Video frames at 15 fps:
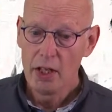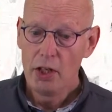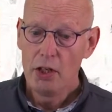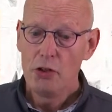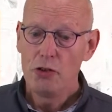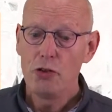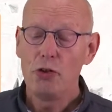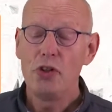
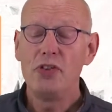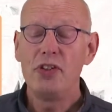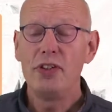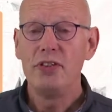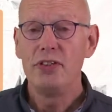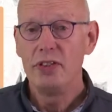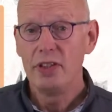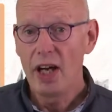So the
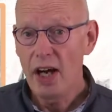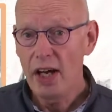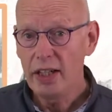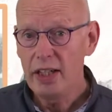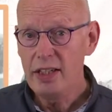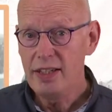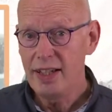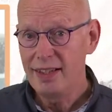
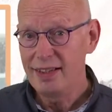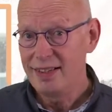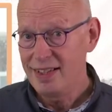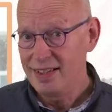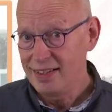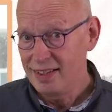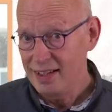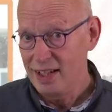architect is
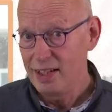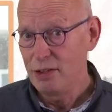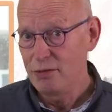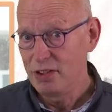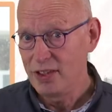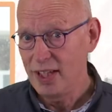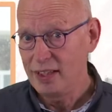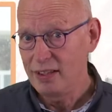a kind of a
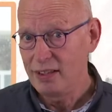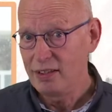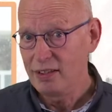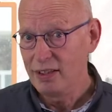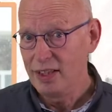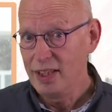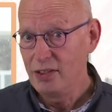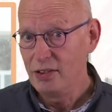technical
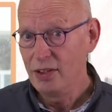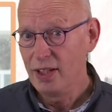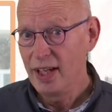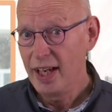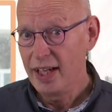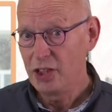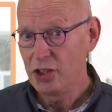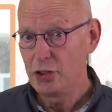leader
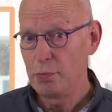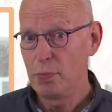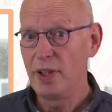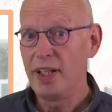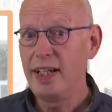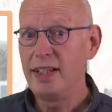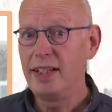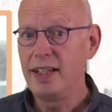
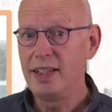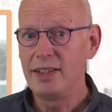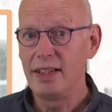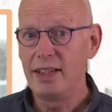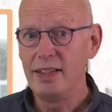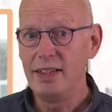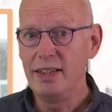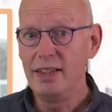explaining his
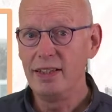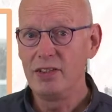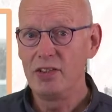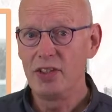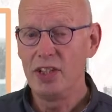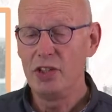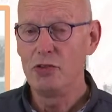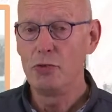ideas,
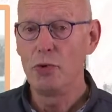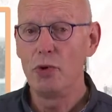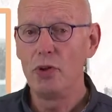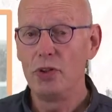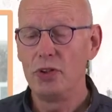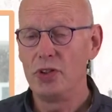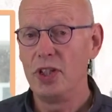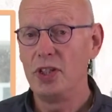
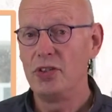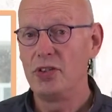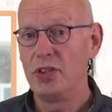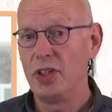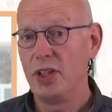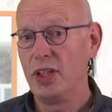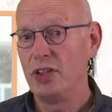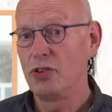
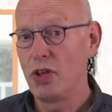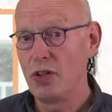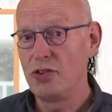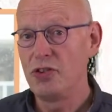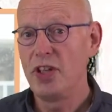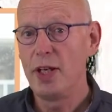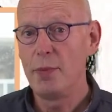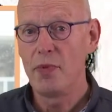his
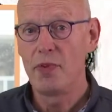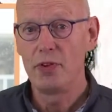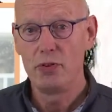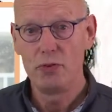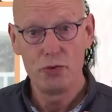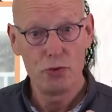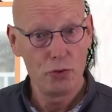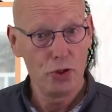concept
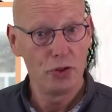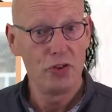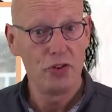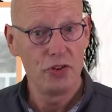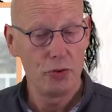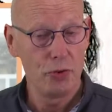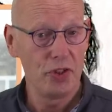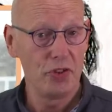to
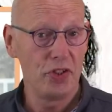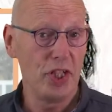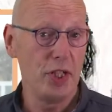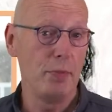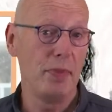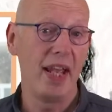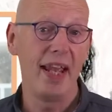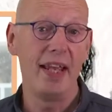his team
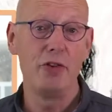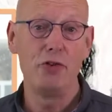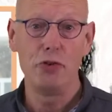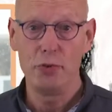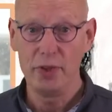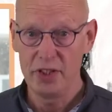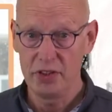and to his